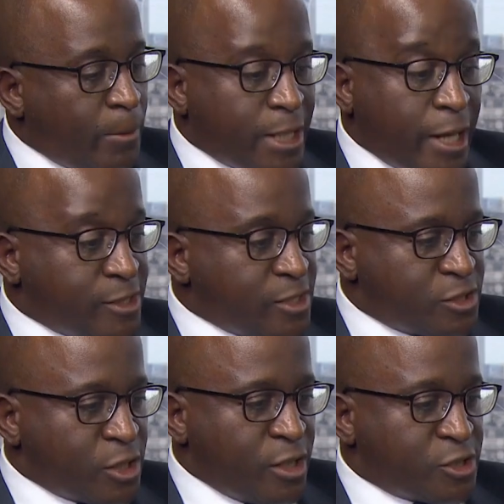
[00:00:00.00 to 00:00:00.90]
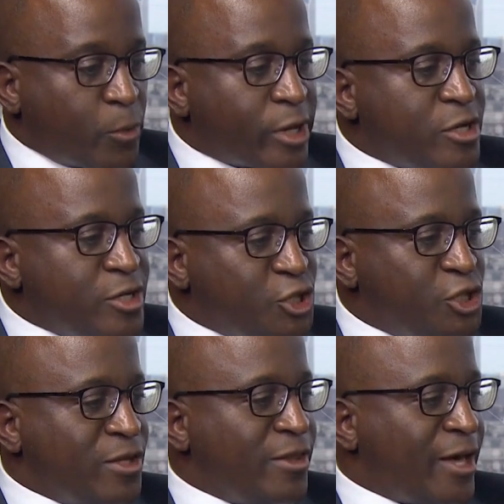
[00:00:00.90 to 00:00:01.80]
mean, it's a
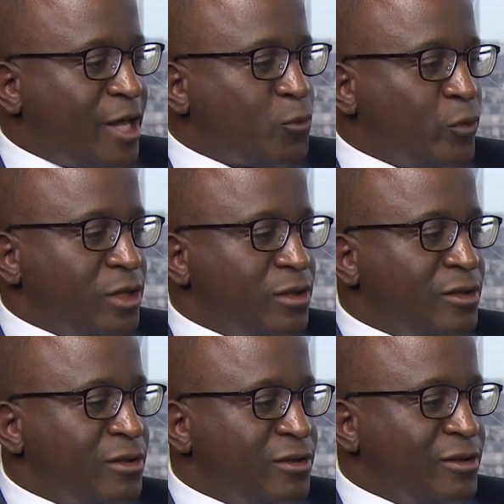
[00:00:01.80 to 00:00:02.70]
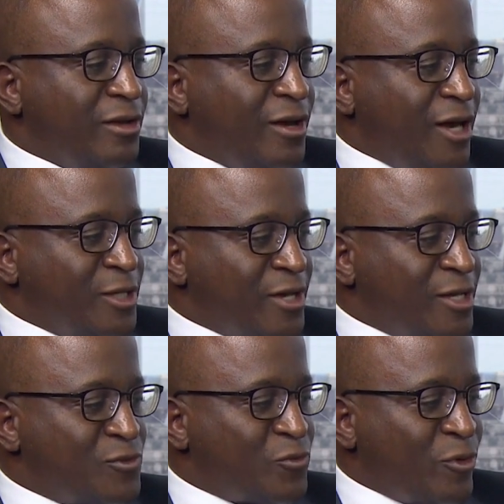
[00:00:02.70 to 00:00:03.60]
recognition that we,
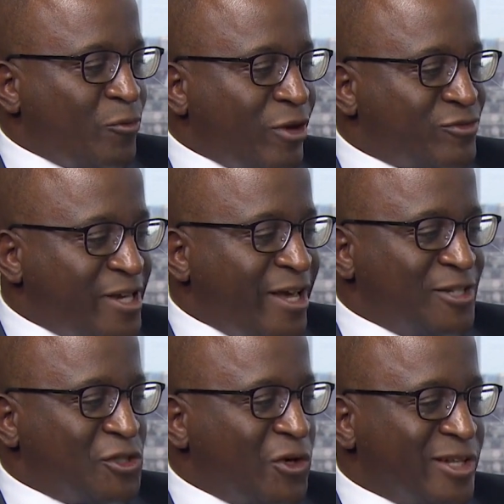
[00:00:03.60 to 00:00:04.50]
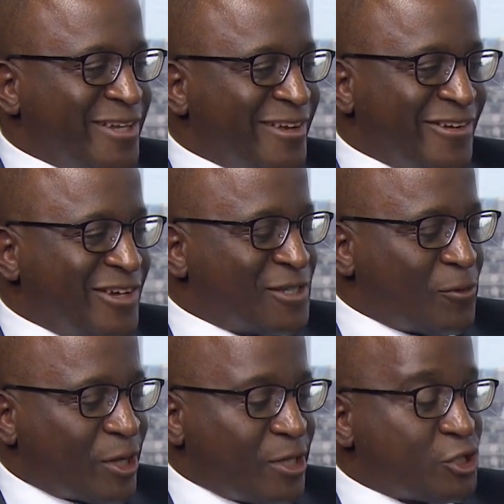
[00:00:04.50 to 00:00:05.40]
as we have said internally, it's a
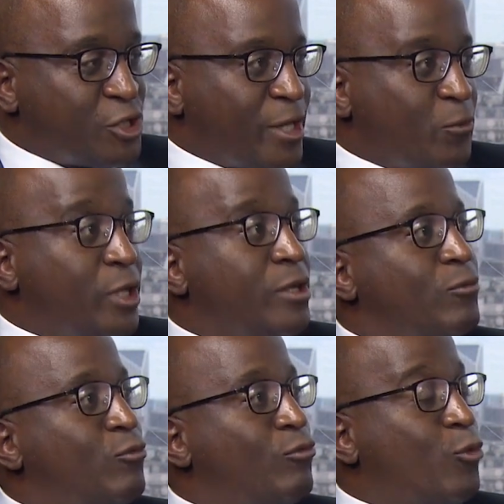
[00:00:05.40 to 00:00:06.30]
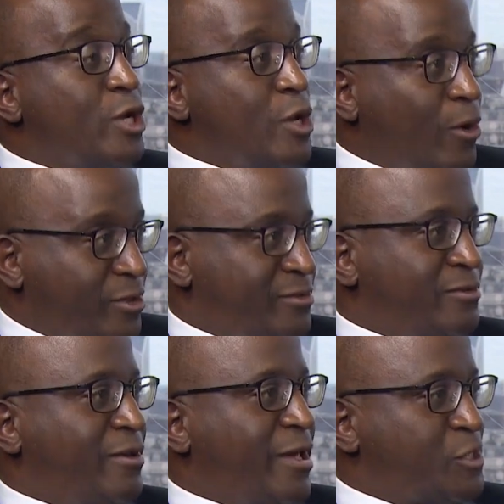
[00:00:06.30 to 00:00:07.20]
recognition that we were not
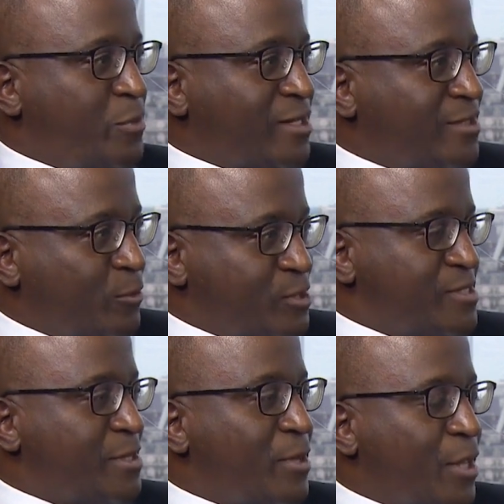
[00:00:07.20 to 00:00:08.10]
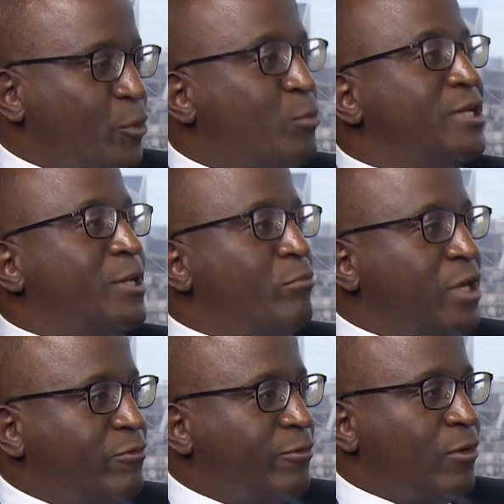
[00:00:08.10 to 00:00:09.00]
expecting. It wasn't something that we put in a
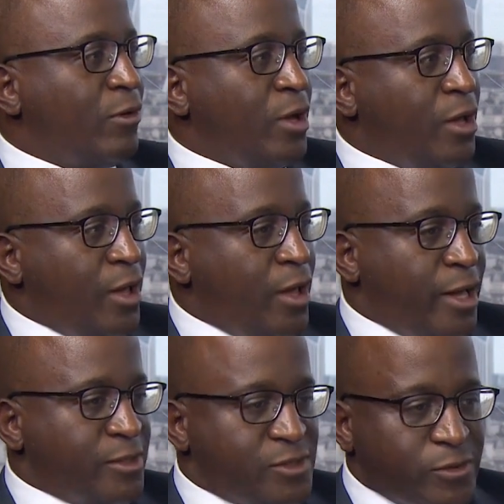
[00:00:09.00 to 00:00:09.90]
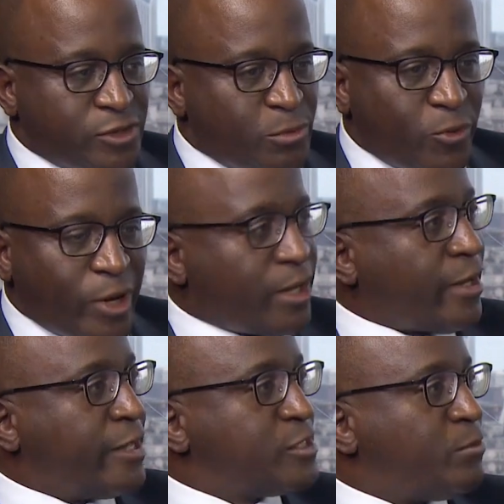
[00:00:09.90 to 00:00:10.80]
bid for. And so to be
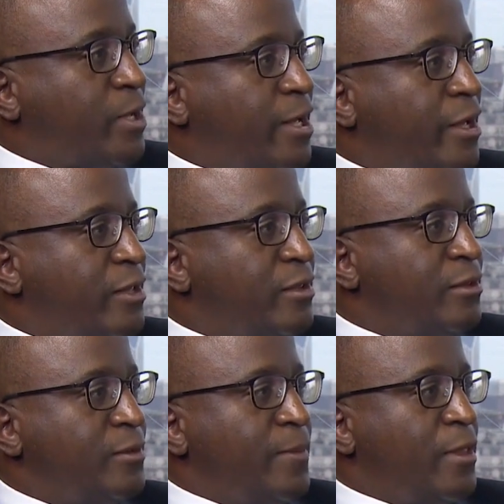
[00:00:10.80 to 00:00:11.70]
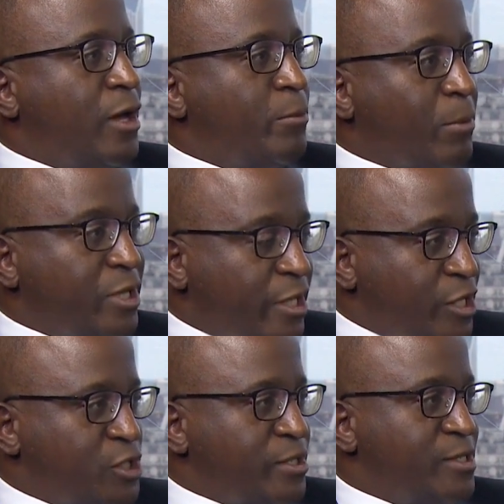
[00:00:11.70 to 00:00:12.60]
recognized by a
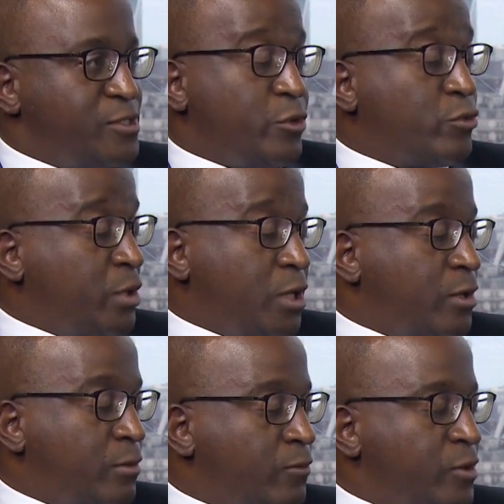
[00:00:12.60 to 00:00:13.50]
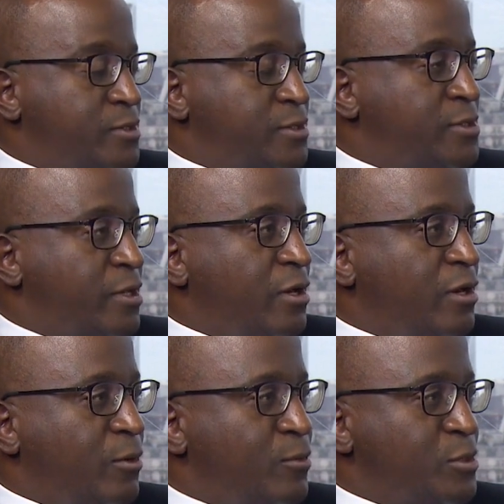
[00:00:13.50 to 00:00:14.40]
publication as a European was
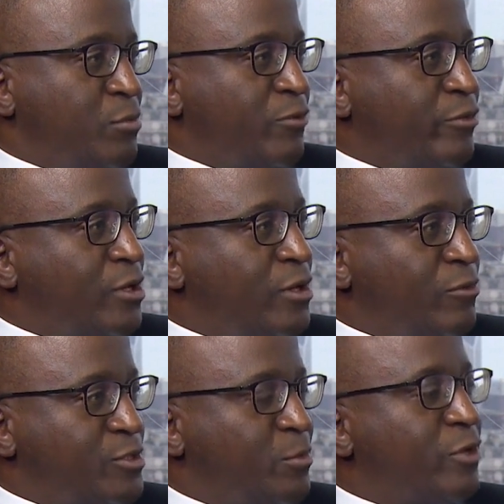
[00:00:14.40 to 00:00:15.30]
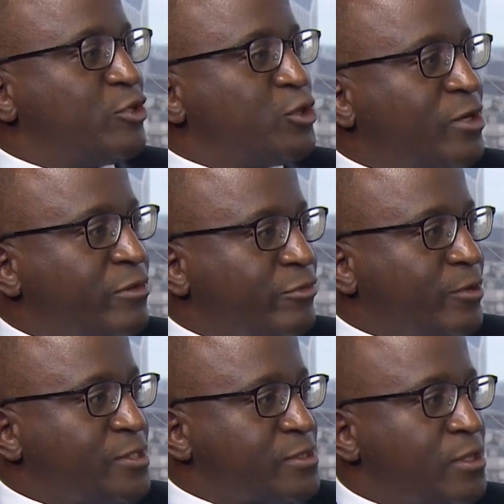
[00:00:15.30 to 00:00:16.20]
a bit of a shocker
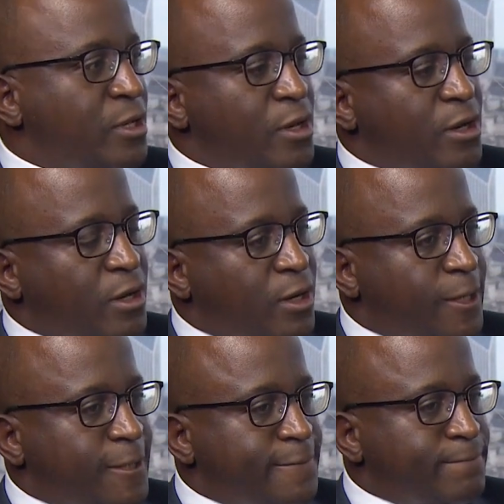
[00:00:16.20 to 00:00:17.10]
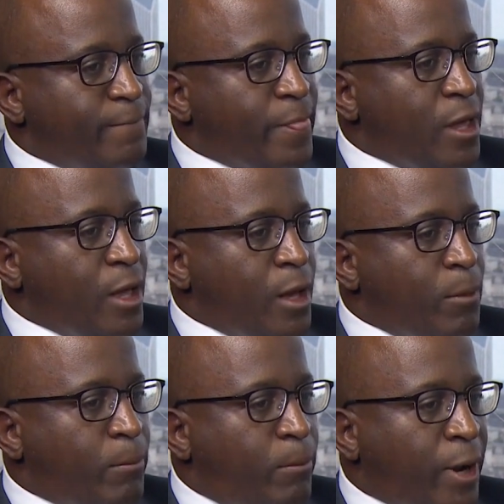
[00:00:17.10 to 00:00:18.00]
for us.
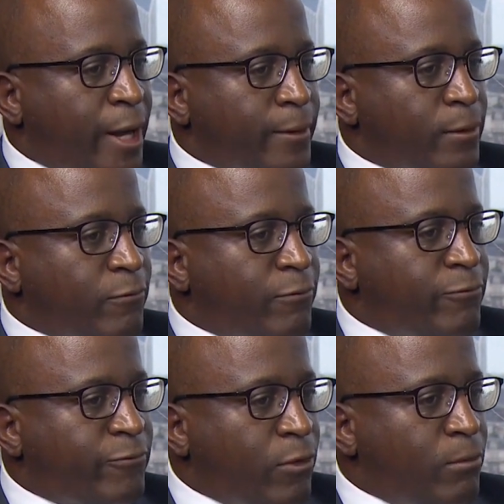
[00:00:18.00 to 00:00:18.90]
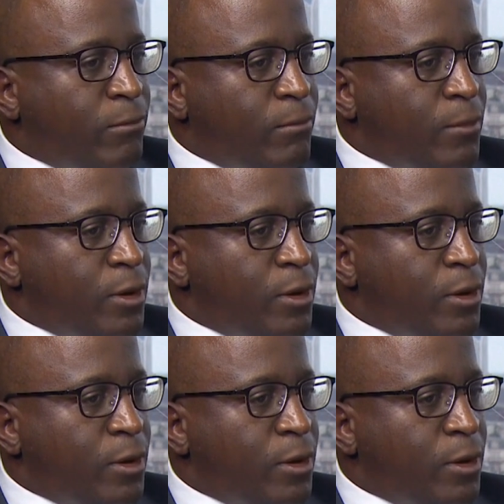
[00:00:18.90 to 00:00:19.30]
But from